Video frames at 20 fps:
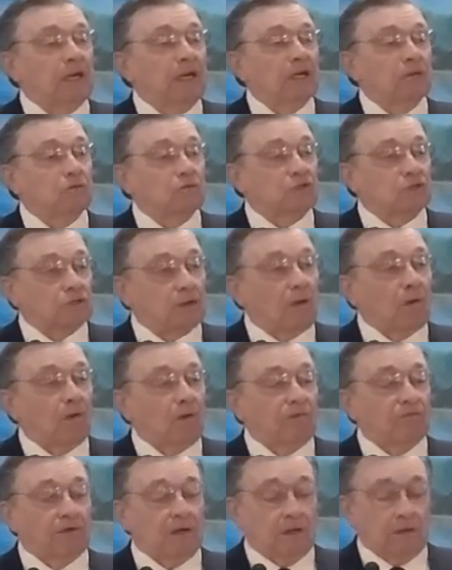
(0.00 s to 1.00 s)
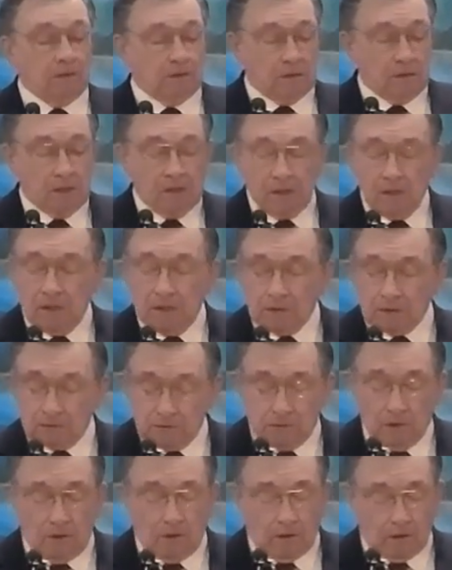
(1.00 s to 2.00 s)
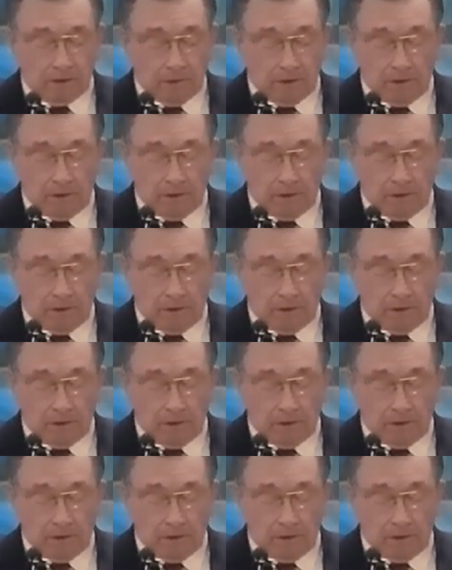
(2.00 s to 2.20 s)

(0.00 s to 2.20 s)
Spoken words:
in serving God.